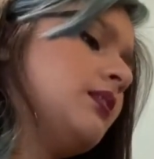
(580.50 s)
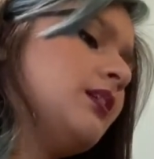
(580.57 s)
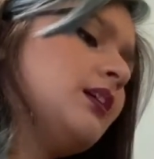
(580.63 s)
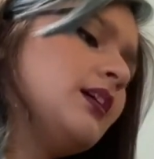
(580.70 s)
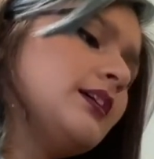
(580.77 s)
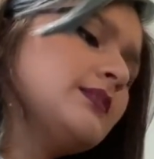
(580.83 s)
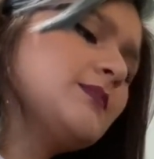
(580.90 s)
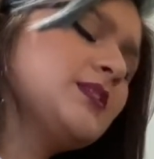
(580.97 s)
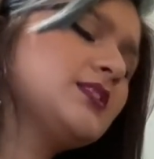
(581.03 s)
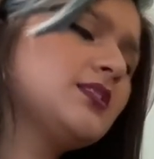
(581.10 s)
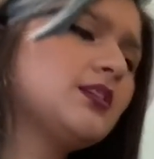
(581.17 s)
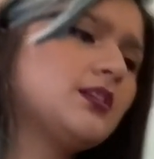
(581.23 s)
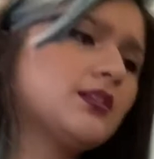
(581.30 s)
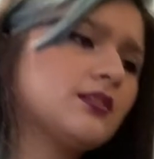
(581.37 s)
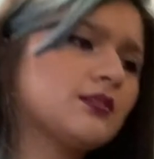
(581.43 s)
Is masa
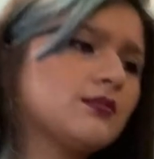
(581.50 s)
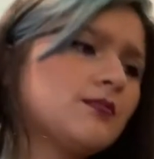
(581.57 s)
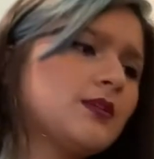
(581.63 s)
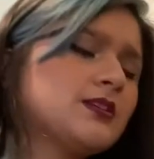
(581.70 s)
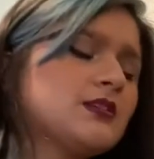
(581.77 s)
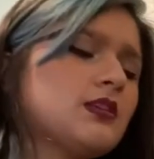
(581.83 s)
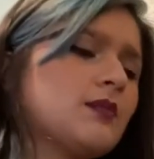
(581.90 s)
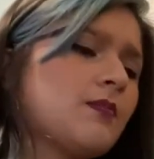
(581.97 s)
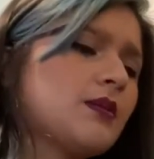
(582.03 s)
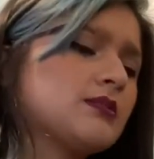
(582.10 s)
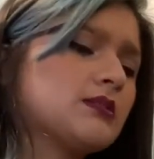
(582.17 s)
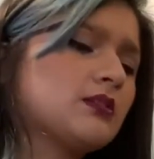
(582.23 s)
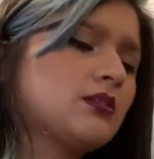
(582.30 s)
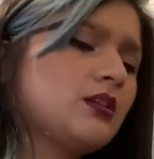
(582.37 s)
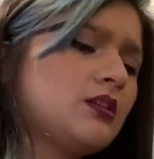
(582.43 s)
de
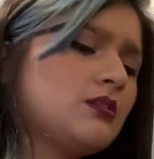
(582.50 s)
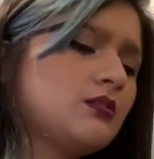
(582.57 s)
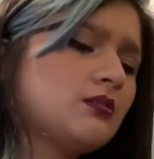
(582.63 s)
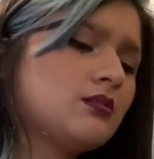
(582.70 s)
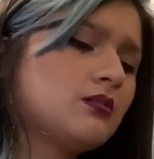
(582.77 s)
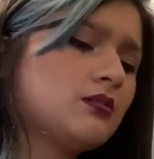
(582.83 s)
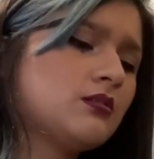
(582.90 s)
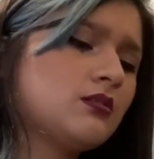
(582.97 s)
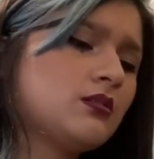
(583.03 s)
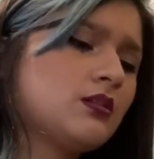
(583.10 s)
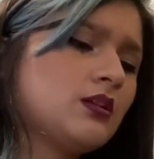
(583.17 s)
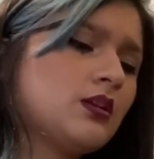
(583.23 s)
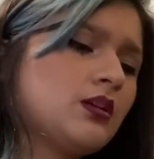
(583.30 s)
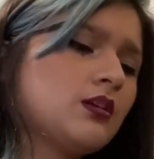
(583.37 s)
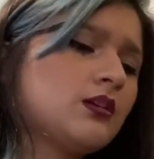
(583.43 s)
pastel?
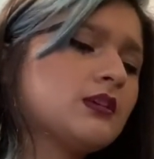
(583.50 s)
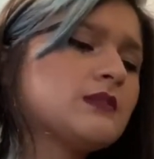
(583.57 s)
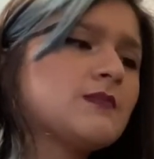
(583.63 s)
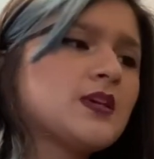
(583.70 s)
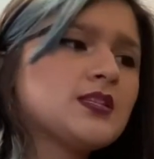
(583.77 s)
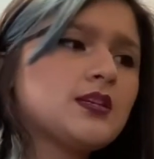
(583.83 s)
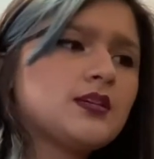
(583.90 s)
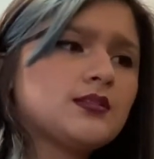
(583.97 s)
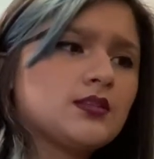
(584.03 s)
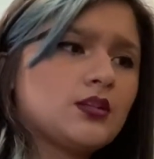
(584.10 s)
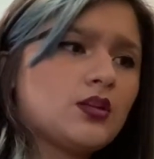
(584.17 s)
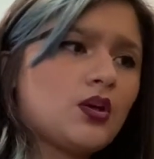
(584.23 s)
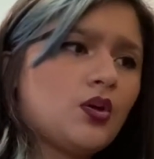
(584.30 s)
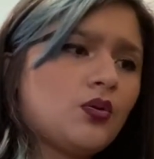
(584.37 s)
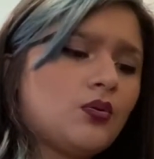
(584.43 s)
Because masa is
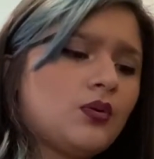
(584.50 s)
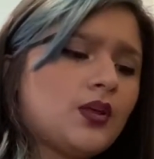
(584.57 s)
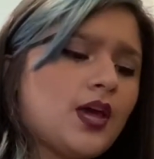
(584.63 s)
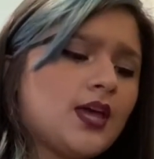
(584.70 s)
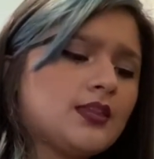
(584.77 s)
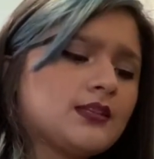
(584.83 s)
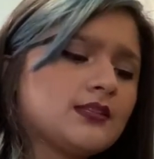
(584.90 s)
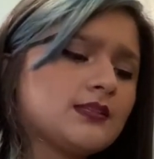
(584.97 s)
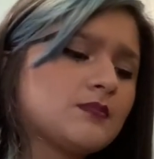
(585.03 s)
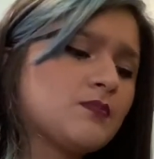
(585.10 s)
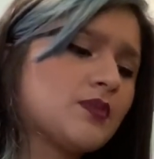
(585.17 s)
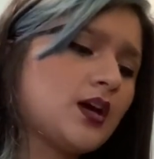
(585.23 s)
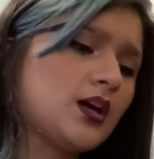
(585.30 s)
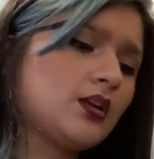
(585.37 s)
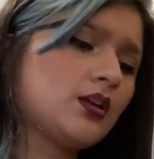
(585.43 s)
dough, and this is
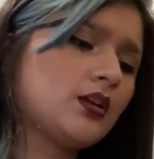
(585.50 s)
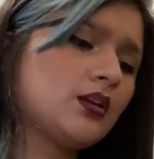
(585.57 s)
batter.